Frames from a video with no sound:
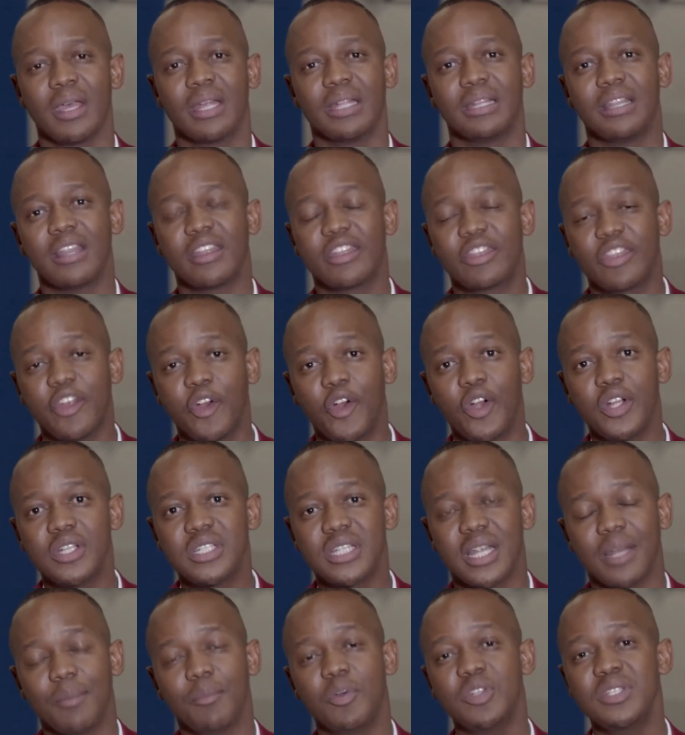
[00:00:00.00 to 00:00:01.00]
The third,
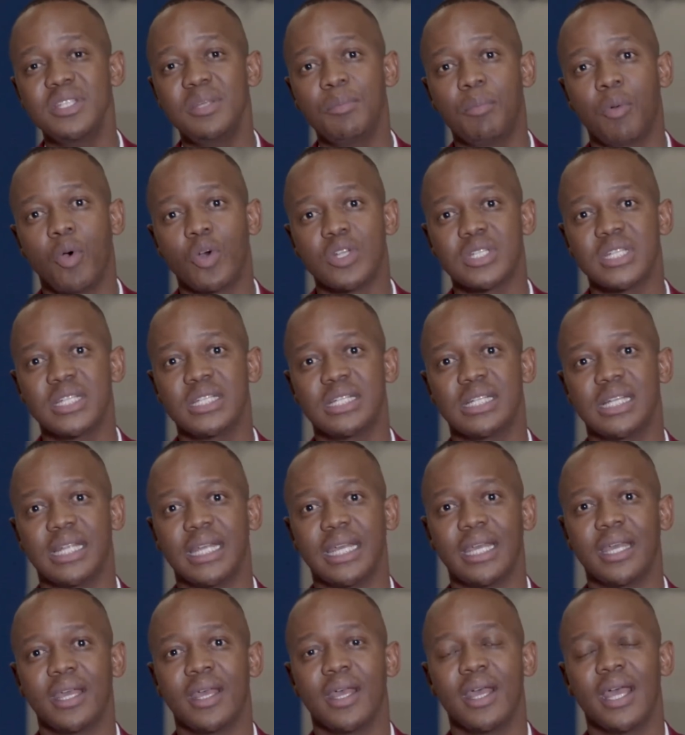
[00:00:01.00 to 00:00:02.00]
most
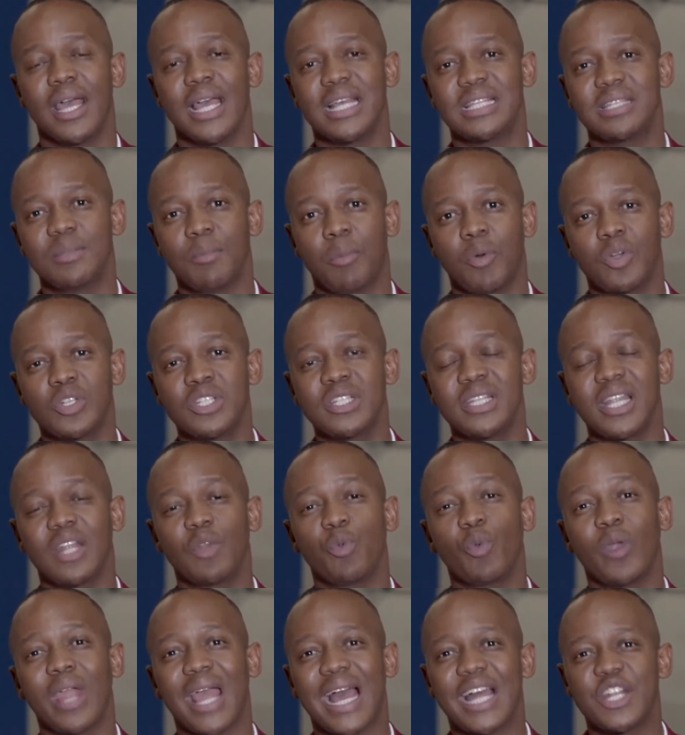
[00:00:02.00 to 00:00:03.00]
importantly, is important that
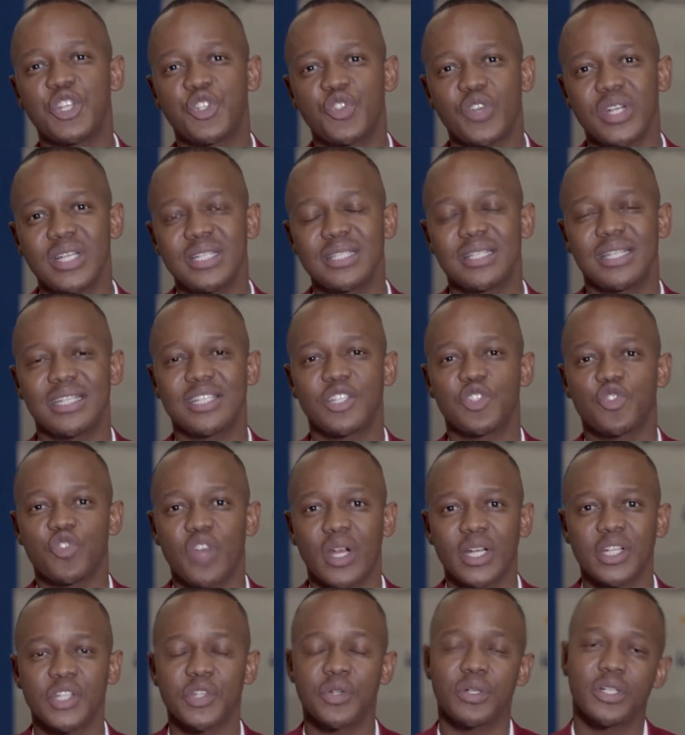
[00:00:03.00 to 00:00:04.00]
we address the
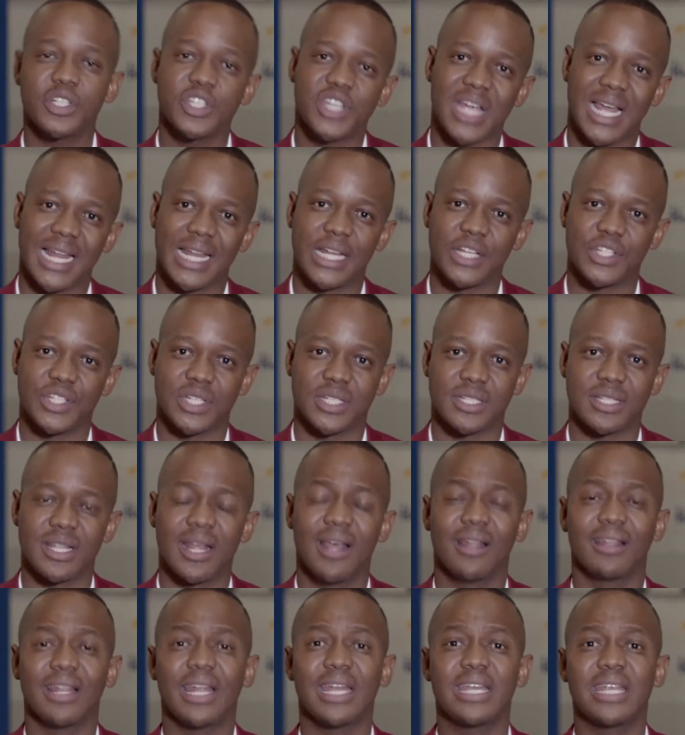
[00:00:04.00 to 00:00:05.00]
structural challenges
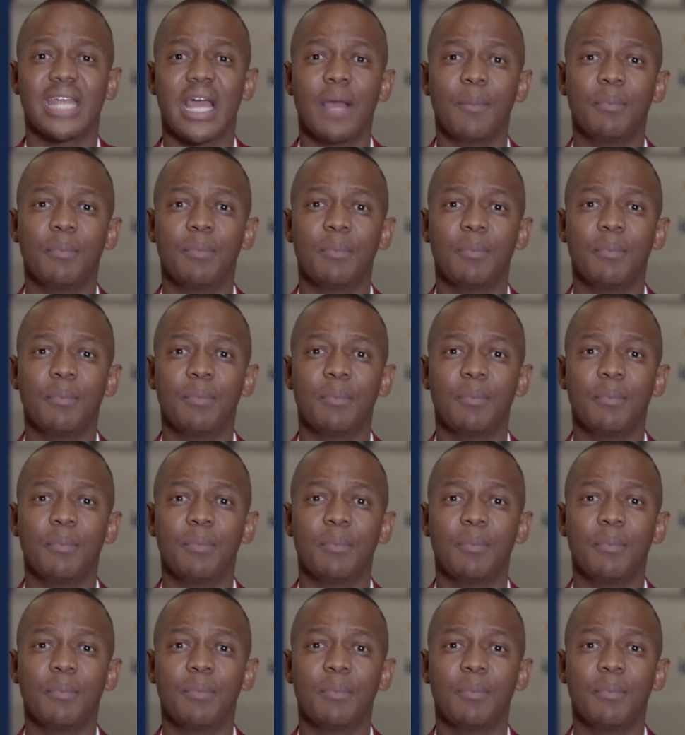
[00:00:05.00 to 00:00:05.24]
that young